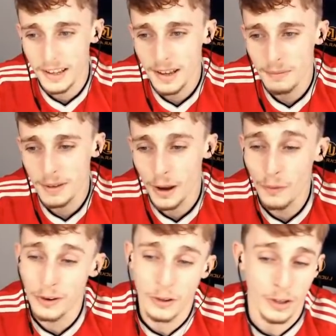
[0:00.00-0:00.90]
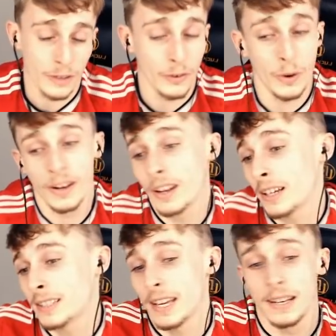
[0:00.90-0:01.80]
But yeah, hopefully you enjoyed this video. And like I
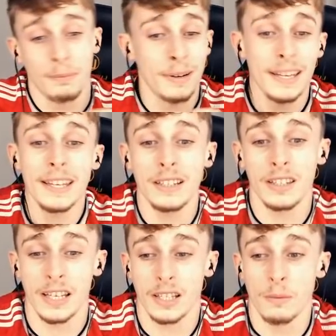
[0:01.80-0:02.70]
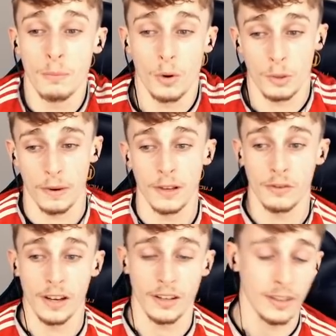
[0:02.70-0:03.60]
said, please suggest some more space
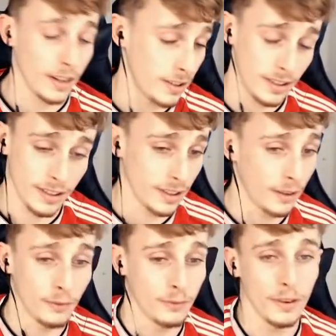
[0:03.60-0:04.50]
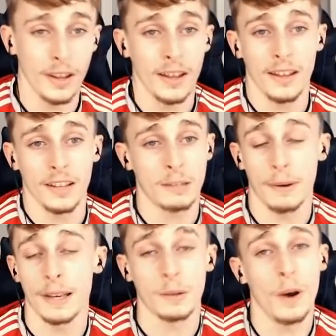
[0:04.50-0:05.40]
reactions. I just love
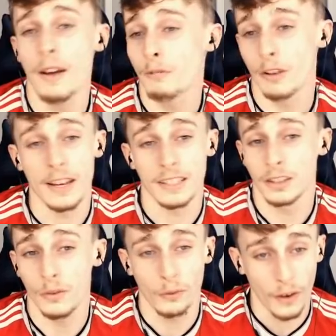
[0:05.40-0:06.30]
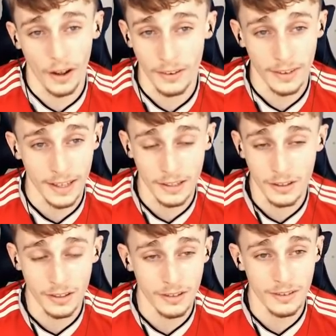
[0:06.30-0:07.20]
space. Whatever it is, it's just fun. It's
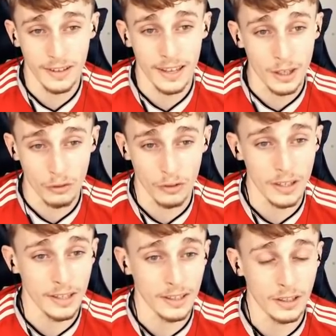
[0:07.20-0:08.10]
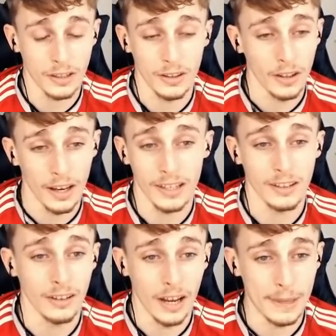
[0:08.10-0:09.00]
just intriguing. It's just nice to
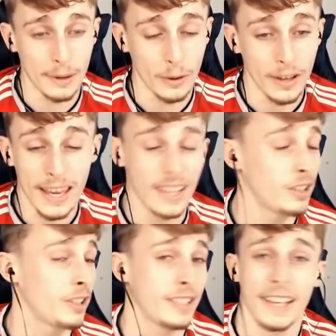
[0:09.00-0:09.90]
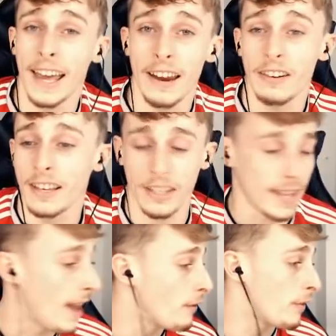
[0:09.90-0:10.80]
learn about. It's just scary. It's just
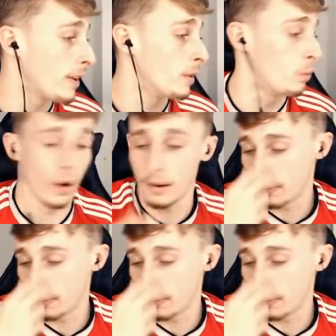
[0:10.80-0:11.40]
everything in one.